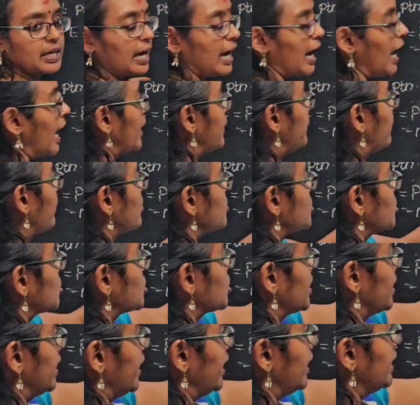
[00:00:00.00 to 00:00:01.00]
At
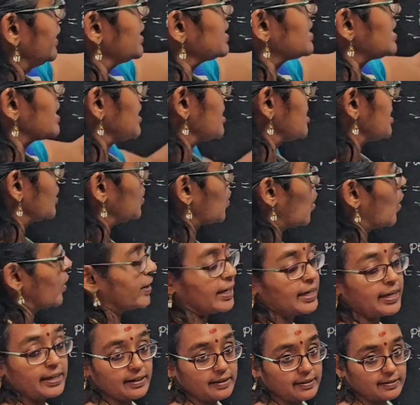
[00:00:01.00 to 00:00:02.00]
position A, this is the total
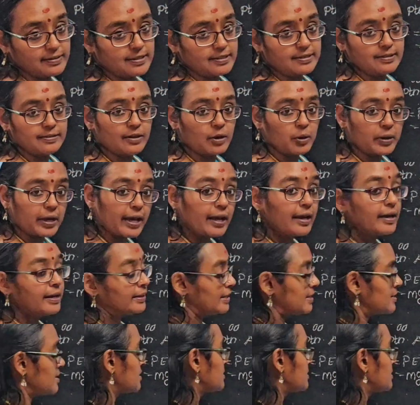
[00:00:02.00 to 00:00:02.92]
energy. Okay, this